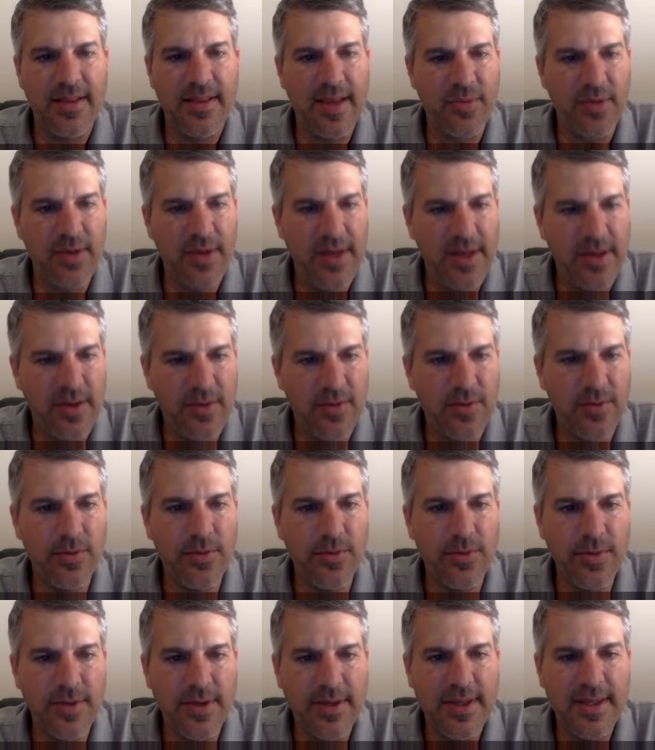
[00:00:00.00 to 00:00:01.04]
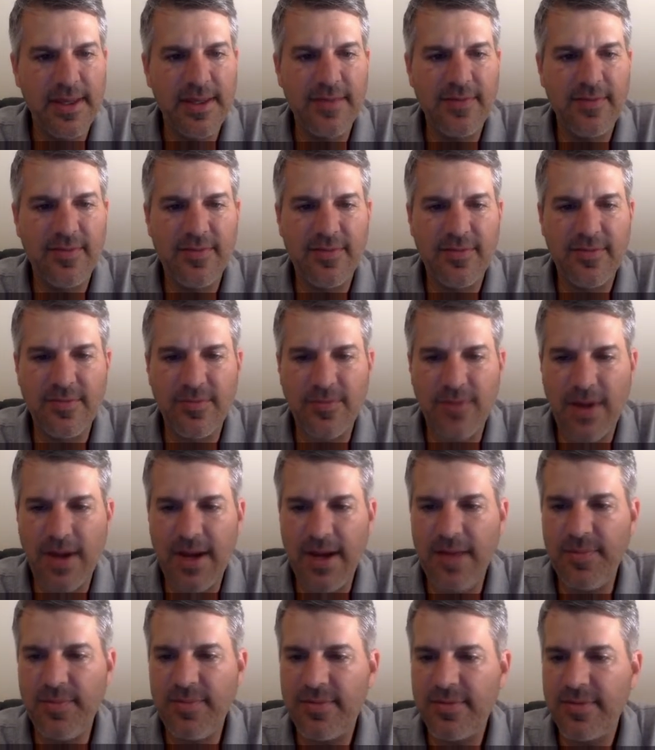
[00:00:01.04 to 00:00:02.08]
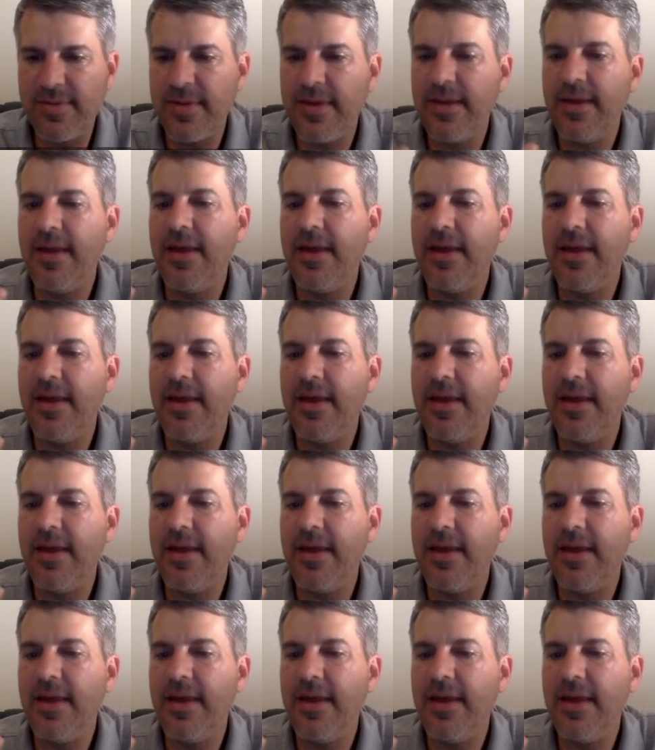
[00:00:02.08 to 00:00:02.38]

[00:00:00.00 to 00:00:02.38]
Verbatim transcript: pretty cool looking stripes,